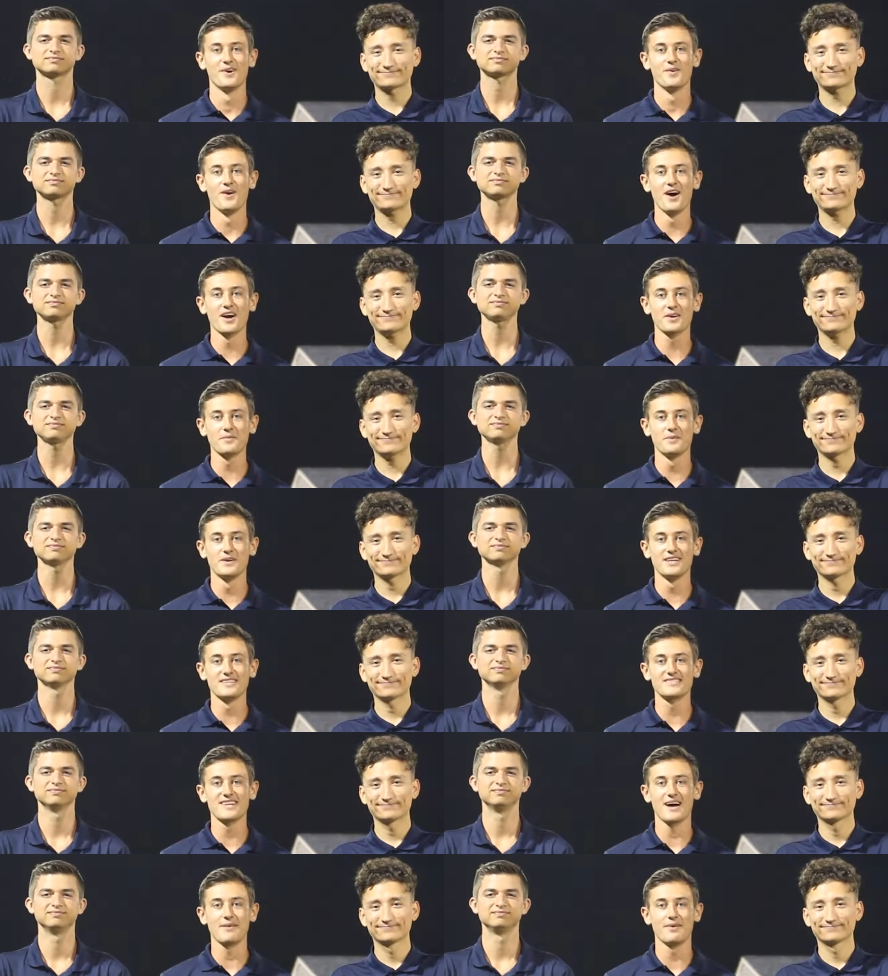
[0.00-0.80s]
Speaker 1: Welcome
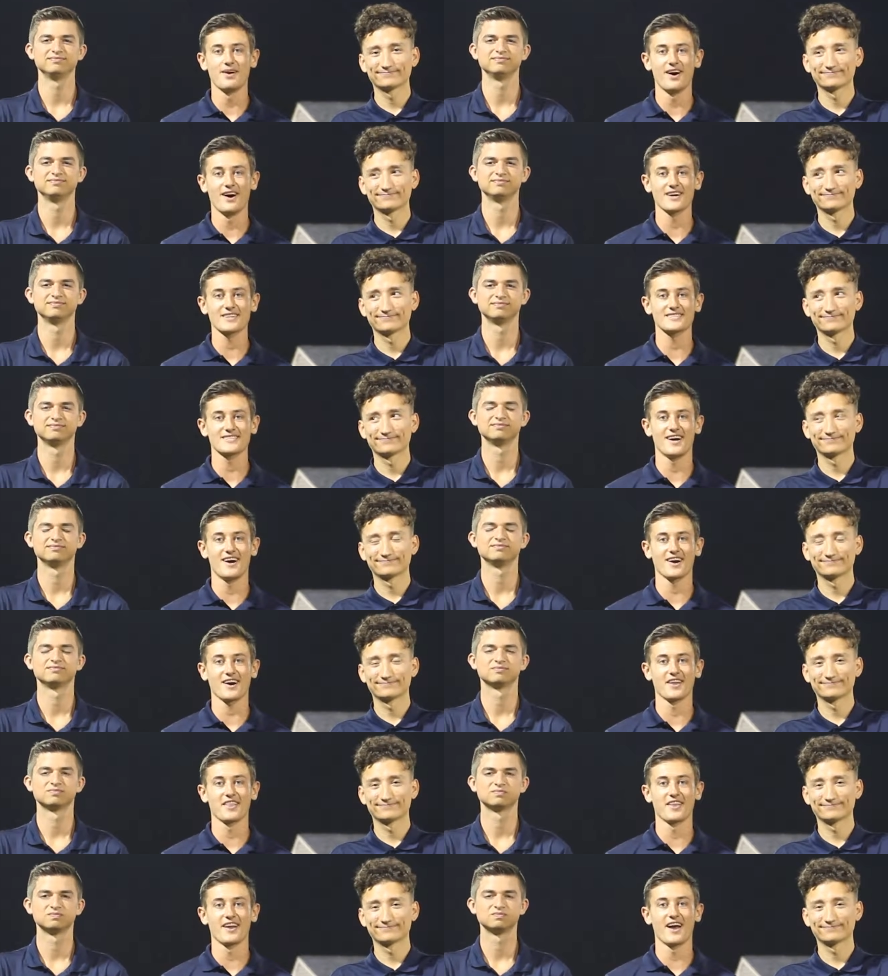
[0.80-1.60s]
into Tomahawk
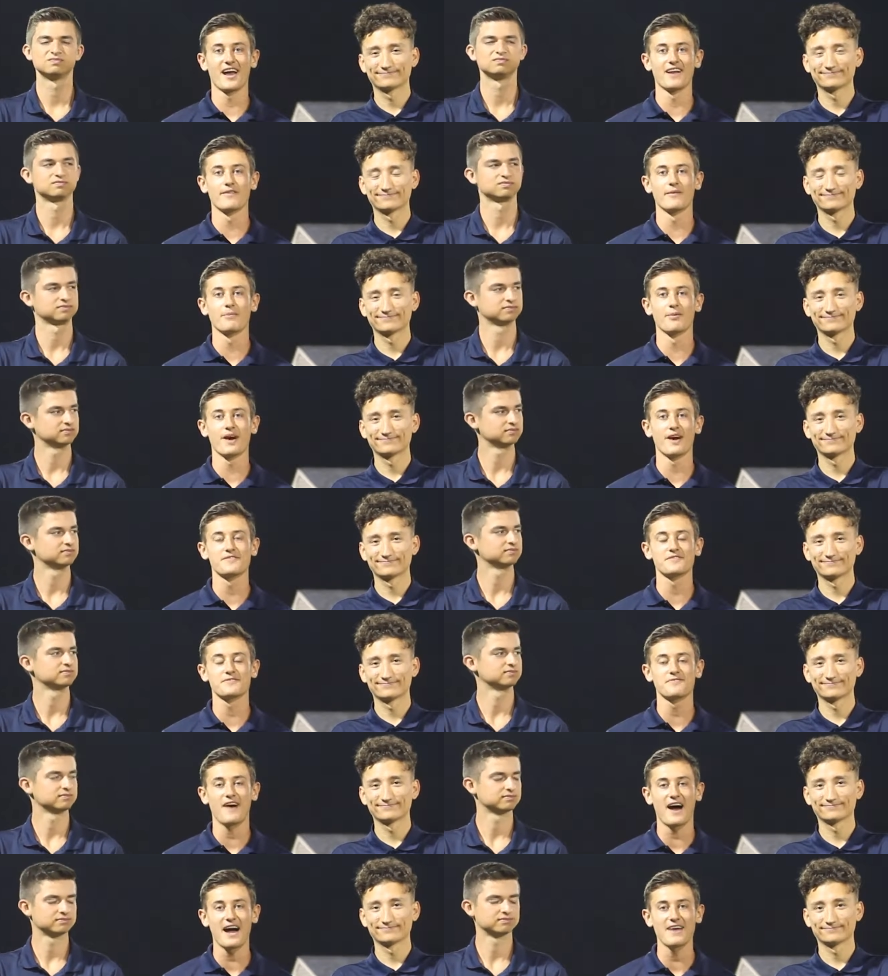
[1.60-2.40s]
Talk on the night of a
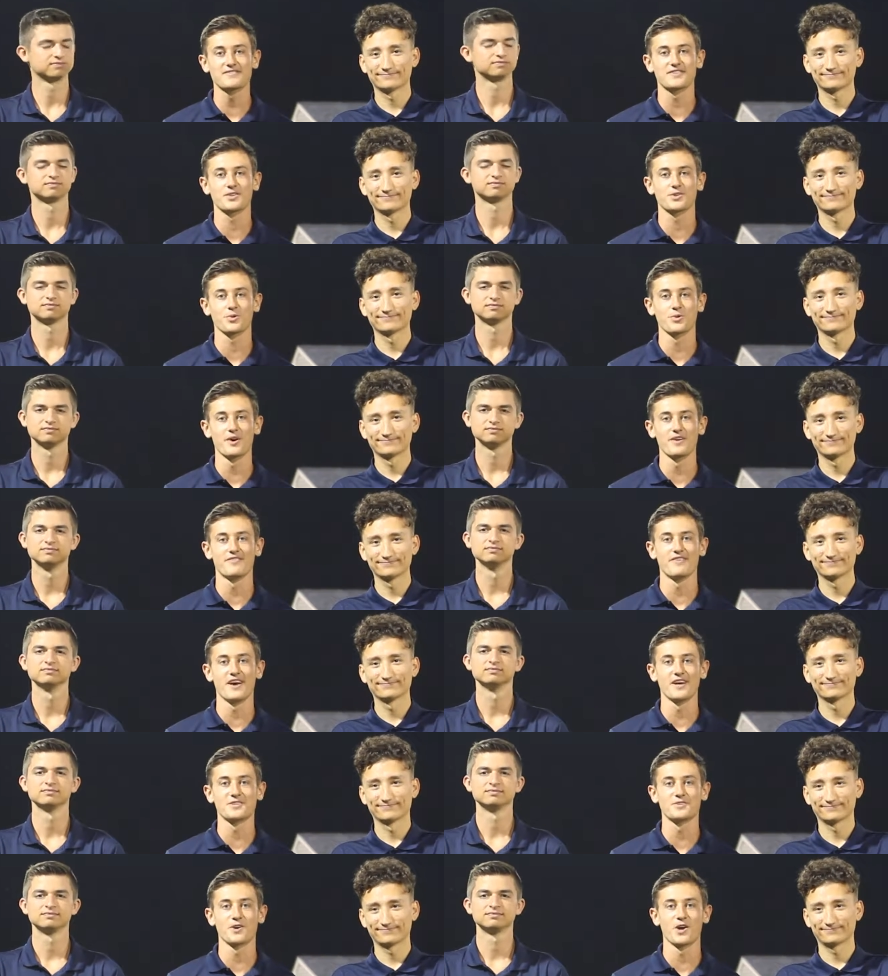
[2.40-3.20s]
Braves 5-3
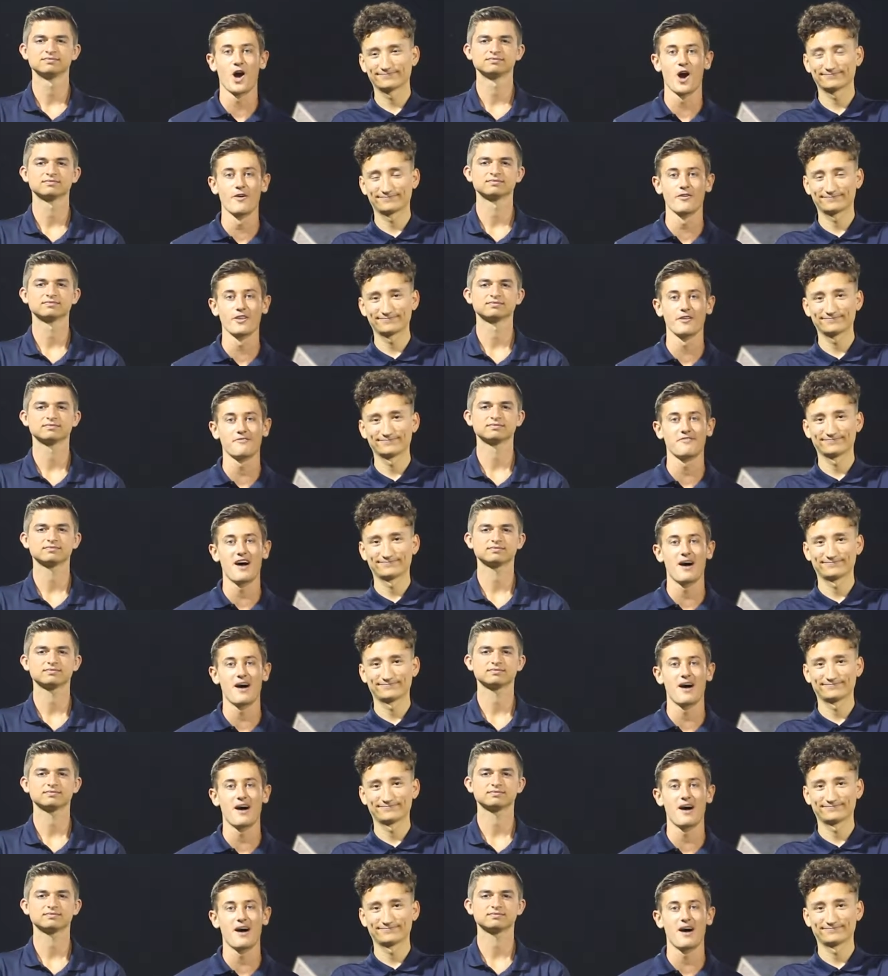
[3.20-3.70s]
victory over the